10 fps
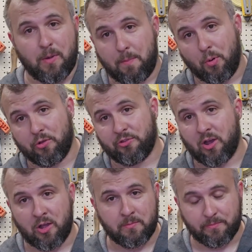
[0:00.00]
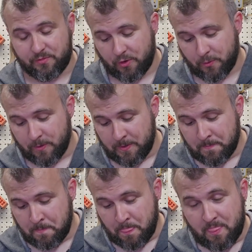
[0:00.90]
a pole saw. So
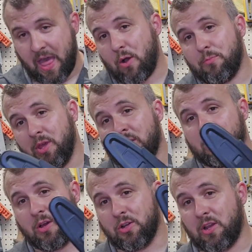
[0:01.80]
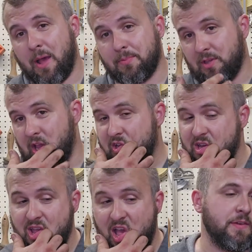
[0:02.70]
that would be a good
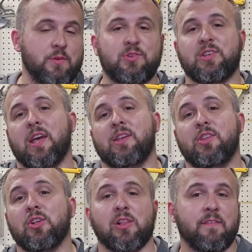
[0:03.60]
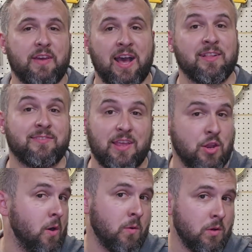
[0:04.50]
application. If you said, do you love it? I'd say
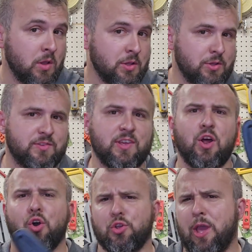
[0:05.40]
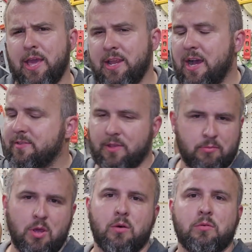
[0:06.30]
no. You'd said, oh, you hate it? I'd say
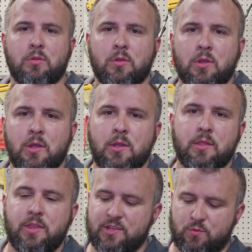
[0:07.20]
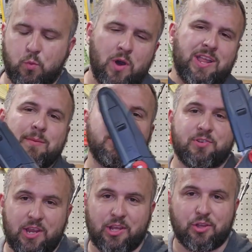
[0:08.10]
no. This one in
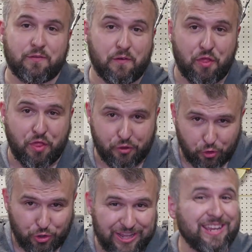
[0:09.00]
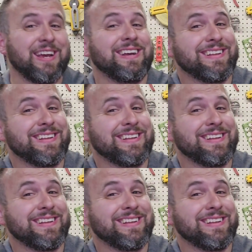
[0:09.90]
particular for $30,